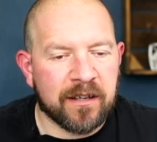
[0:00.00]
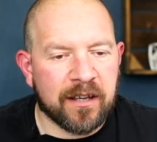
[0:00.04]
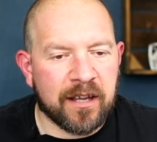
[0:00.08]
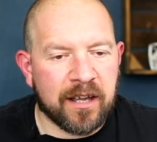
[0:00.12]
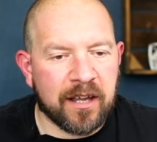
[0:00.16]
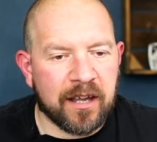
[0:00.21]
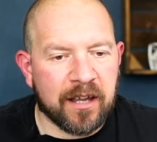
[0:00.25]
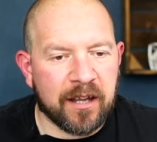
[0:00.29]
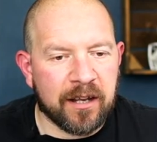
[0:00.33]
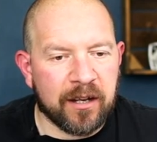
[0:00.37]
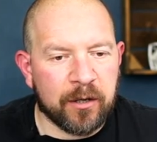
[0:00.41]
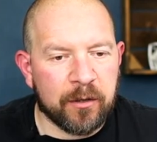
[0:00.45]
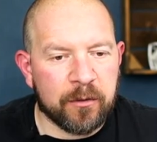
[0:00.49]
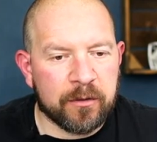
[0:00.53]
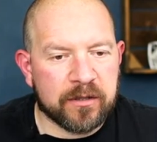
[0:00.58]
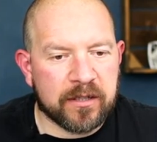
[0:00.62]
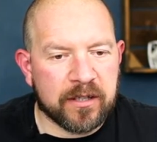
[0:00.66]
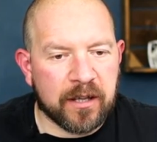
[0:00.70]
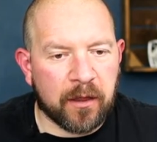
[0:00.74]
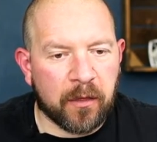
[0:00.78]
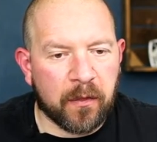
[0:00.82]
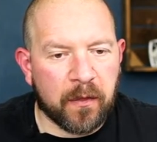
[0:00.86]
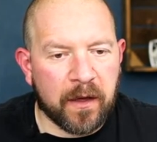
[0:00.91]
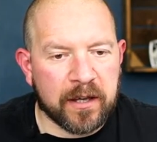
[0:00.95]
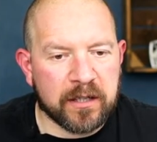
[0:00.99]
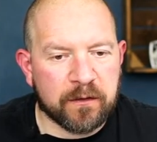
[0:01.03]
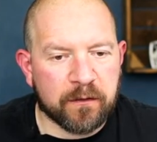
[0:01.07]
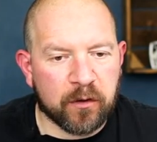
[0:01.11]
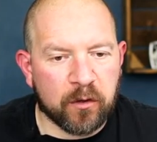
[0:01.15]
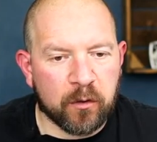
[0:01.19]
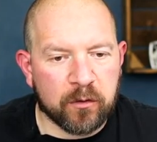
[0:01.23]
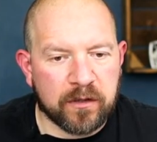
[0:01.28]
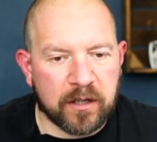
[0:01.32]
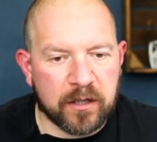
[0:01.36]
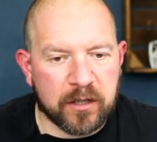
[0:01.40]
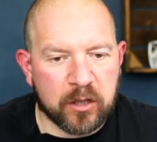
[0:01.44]
Uh, Luke saying, thanks for
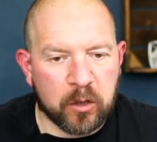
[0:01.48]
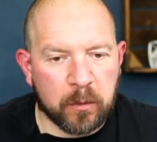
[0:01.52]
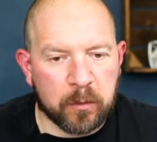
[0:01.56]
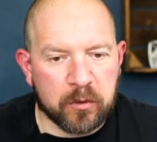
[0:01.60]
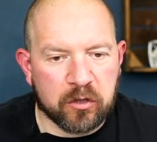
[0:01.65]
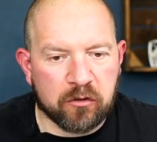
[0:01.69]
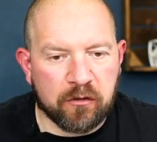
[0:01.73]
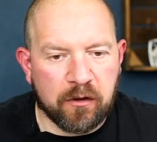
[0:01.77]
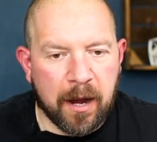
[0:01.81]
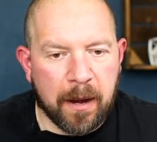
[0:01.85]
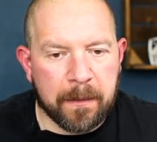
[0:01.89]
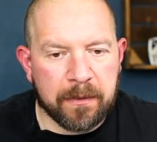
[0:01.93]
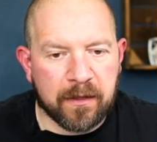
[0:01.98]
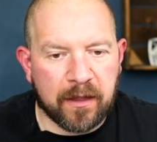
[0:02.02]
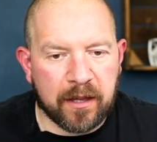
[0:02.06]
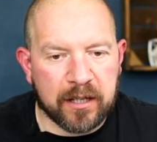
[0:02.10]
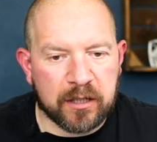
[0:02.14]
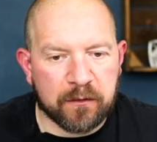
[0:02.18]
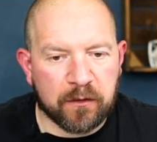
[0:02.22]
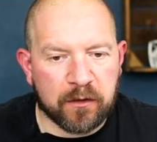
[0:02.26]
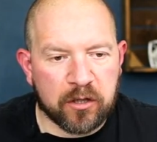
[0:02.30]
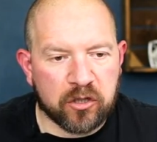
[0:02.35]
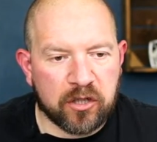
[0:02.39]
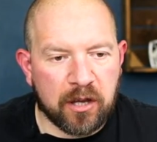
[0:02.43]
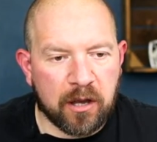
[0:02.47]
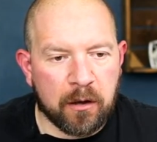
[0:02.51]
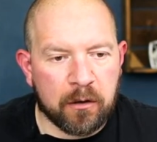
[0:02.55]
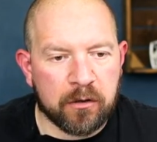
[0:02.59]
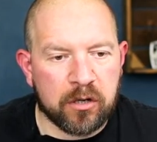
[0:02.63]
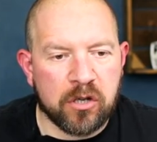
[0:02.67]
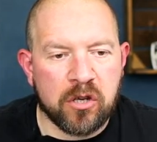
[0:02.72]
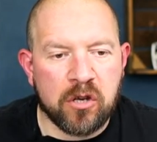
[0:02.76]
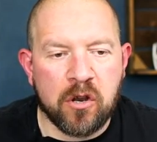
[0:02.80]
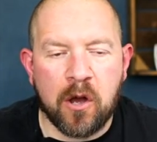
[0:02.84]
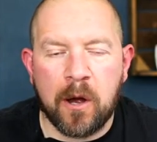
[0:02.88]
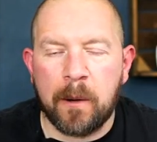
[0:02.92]
those that subscribed. Thanks for the shout
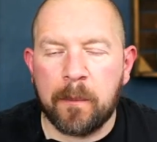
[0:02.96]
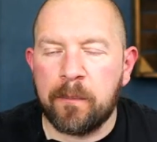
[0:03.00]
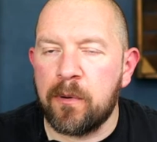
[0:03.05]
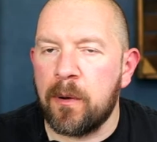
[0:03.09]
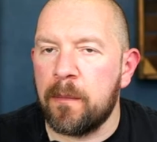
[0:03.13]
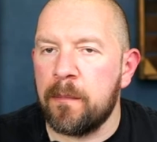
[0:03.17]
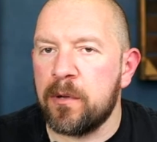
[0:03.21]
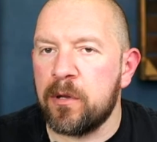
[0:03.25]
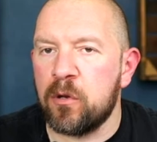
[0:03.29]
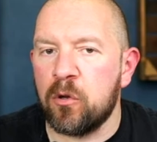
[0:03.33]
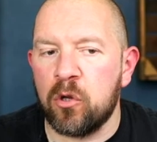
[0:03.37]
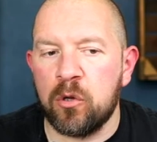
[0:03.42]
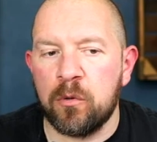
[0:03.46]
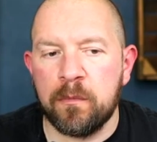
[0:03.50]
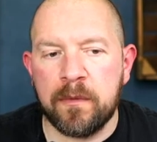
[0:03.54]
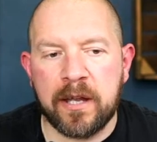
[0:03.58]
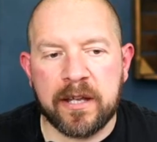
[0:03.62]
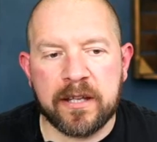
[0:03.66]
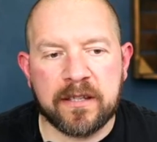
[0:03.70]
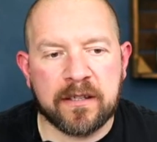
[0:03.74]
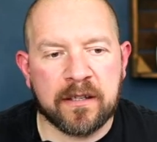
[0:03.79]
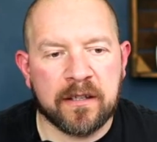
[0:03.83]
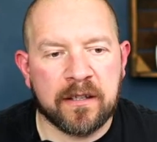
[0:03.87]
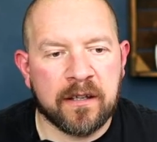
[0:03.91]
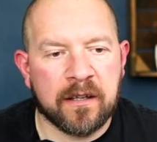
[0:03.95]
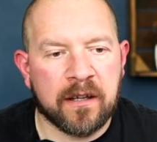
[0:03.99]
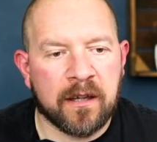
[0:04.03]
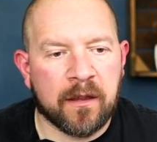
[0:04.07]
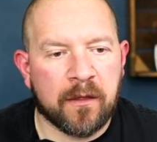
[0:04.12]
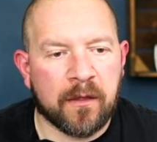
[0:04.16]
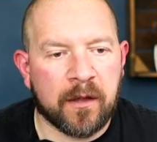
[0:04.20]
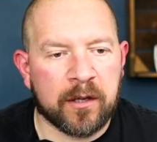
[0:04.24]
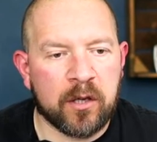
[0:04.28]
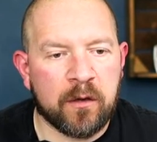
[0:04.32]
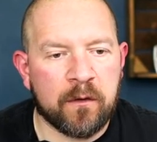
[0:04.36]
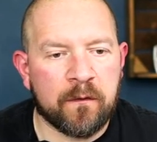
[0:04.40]
out. Not a problem at all, mate.
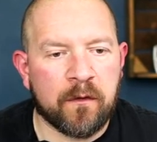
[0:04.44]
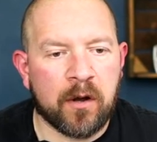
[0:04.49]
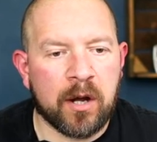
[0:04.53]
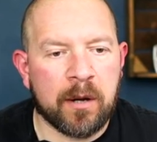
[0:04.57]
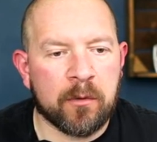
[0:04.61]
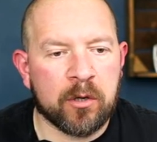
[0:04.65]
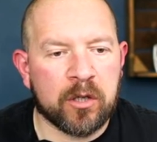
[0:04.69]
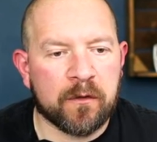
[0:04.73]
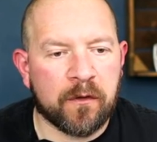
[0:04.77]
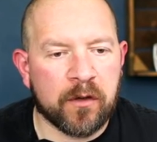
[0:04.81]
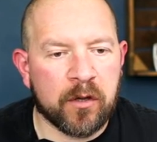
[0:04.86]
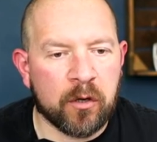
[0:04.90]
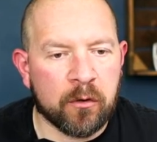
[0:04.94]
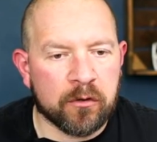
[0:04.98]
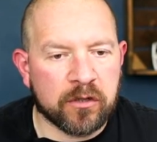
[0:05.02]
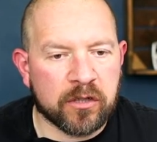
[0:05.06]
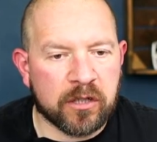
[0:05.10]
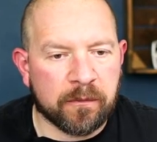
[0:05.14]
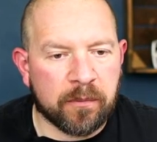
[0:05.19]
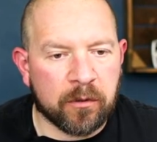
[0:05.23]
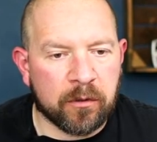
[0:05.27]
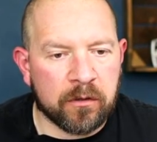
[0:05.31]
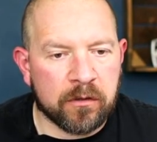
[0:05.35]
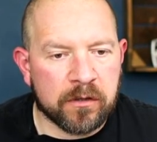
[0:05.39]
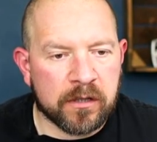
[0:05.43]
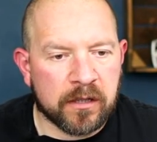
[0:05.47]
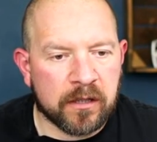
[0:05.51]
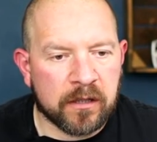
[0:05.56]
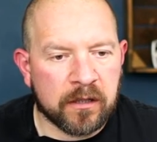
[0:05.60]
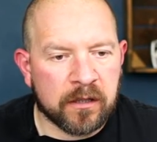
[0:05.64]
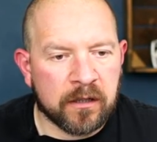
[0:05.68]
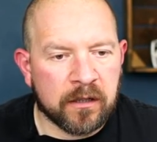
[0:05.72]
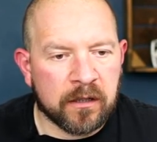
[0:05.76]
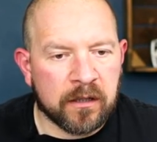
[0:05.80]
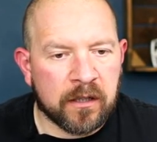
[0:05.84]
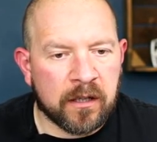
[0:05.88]
Thank you very much for your support.
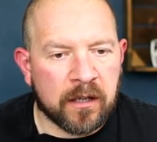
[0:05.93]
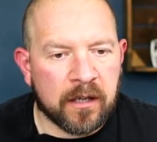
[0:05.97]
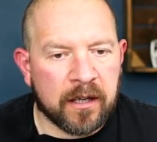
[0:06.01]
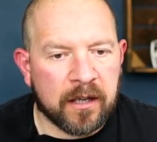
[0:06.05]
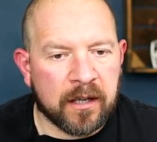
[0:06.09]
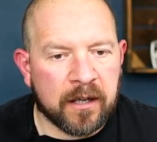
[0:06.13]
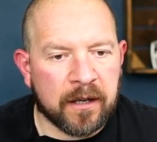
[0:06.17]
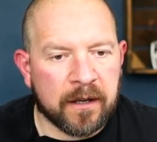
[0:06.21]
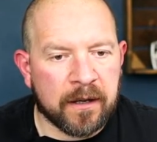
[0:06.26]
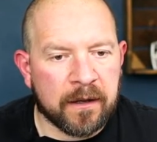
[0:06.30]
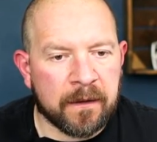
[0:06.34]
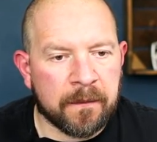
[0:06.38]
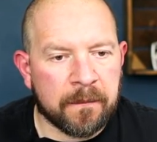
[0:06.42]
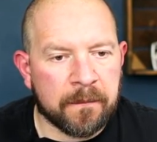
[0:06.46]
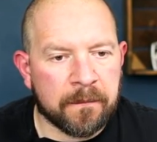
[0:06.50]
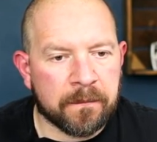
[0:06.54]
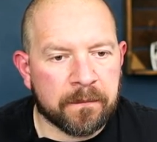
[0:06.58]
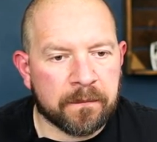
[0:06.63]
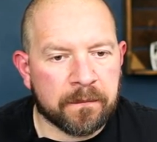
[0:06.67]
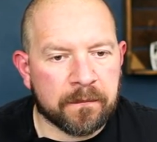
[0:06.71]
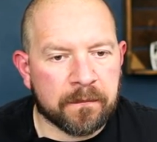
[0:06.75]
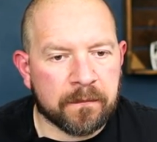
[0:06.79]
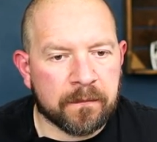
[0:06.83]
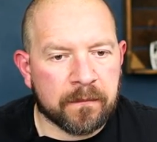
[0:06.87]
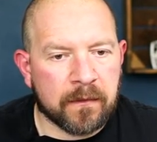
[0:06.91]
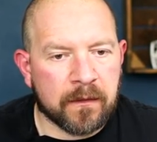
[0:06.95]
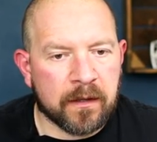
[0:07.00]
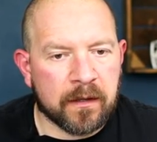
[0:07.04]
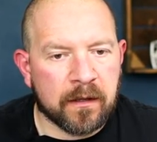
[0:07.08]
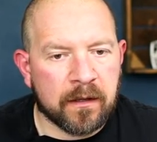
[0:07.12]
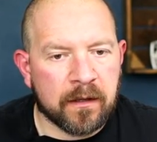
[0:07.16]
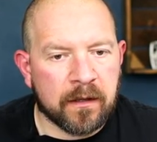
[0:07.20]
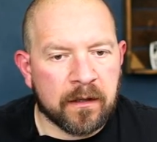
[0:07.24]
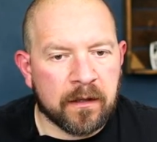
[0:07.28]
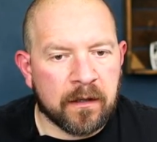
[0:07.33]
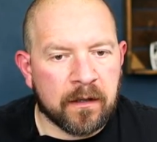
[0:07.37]
Um,
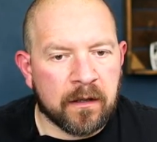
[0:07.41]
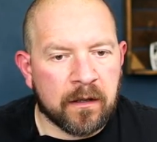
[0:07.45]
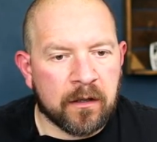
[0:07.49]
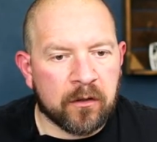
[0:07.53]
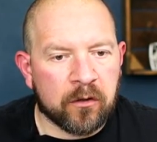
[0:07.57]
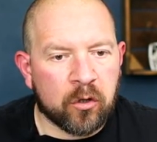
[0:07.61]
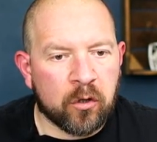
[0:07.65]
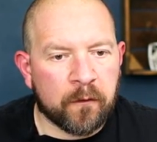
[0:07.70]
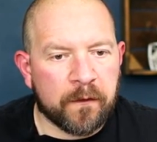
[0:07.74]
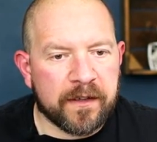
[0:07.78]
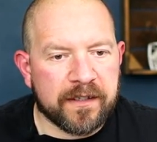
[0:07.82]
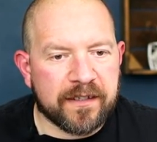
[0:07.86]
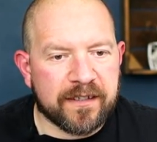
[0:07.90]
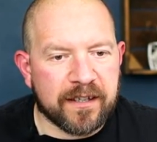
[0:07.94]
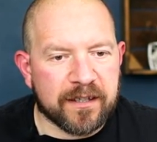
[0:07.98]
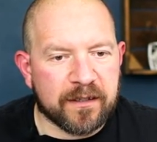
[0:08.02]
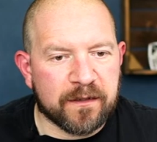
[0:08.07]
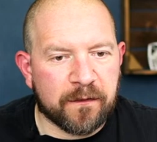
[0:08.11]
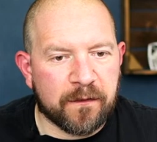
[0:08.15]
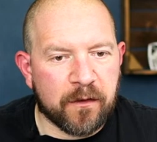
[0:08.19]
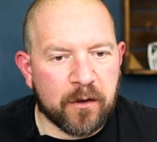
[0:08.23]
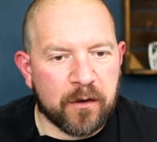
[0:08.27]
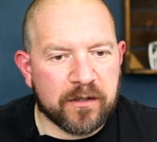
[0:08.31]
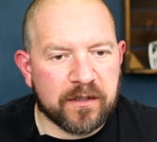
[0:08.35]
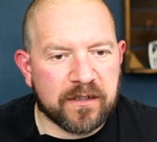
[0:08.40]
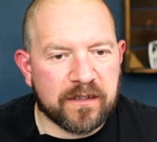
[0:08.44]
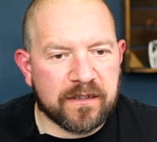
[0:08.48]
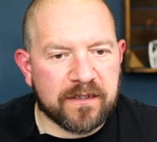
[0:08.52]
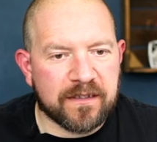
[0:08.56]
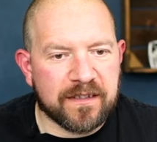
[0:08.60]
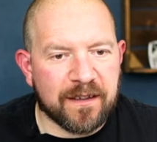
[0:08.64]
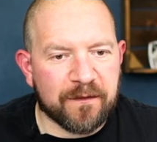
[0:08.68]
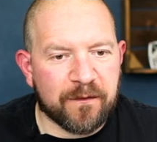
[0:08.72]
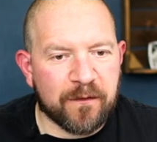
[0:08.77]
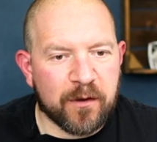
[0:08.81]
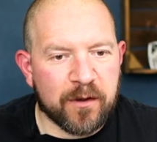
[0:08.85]
Duffy says, first
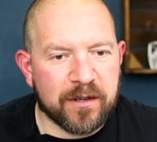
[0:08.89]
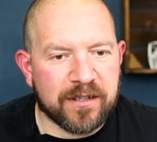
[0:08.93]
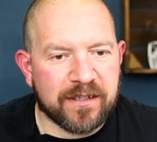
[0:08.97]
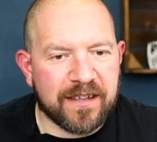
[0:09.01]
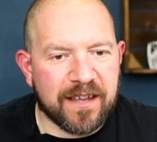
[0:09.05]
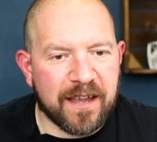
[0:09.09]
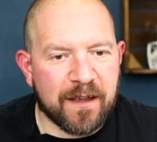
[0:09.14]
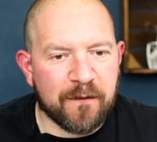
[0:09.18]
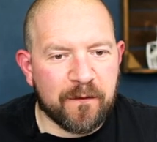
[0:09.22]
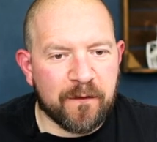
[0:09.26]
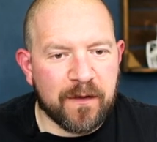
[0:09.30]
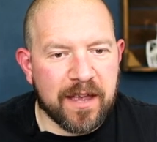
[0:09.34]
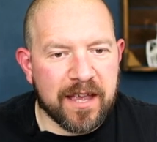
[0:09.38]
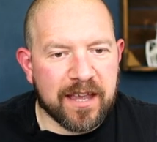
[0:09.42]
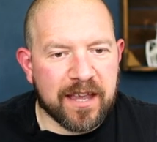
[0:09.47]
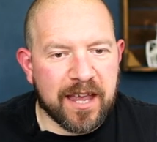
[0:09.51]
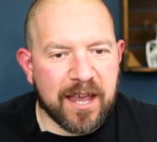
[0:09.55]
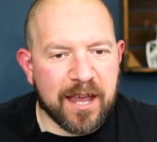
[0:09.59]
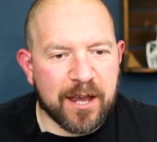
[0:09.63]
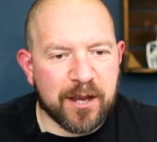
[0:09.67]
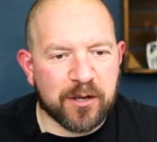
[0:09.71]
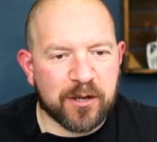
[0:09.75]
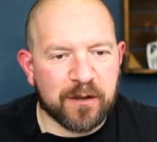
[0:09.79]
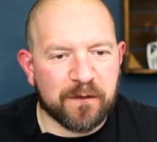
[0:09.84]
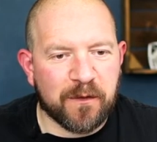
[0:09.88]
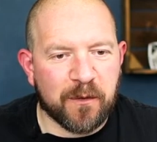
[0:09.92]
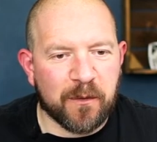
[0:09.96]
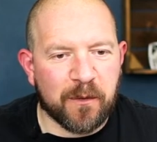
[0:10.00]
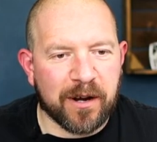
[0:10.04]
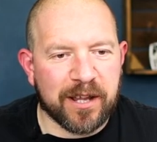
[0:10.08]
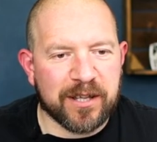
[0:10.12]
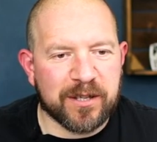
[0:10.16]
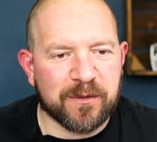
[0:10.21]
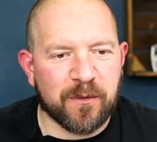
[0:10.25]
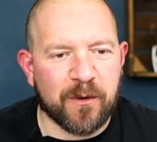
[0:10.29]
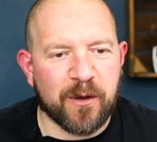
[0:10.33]
first day of vacation for
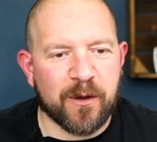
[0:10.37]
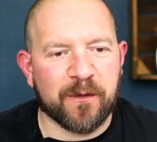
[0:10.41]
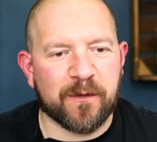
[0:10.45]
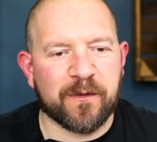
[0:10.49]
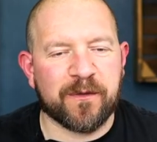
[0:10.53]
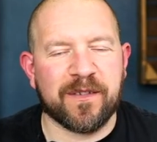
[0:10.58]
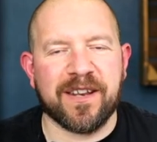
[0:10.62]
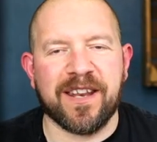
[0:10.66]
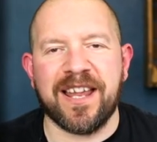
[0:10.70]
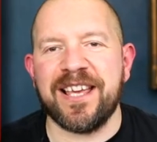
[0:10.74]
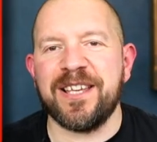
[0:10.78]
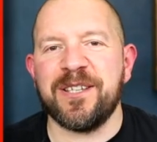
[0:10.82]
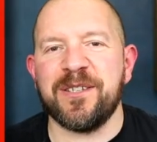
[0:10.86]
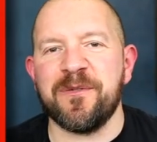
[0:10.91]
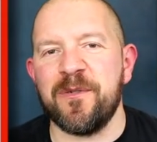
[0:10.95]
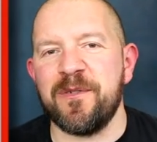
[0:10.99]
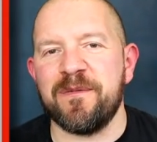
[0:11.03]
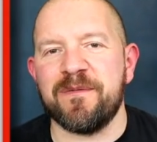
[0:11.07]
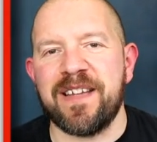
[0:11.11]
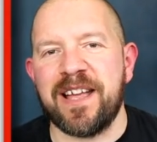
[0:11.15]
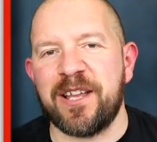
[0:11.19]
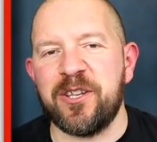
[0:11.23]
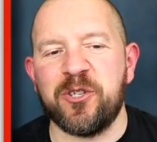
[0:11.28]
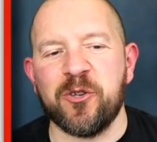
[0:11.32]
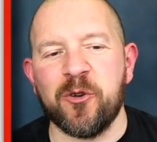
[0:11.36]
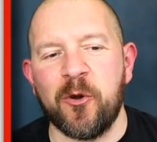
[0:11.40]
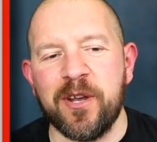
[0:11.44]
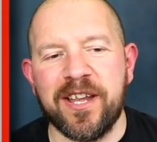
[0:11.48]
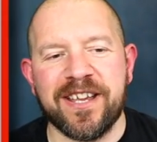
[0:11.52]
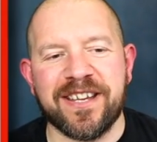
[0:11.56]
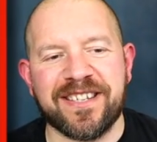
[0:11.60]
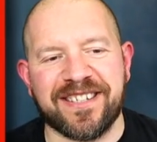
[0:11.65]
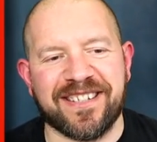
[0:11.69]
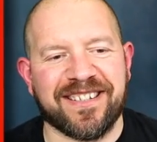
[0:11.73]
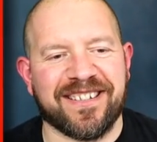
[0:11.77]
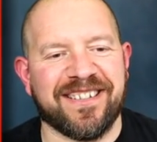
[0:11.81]
what it's worth. Nice one, enjoy
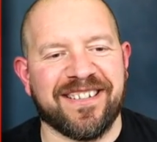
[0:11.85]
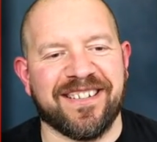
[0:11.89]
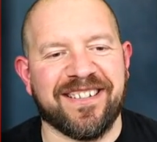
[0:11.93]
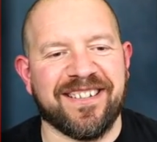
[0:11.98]
it.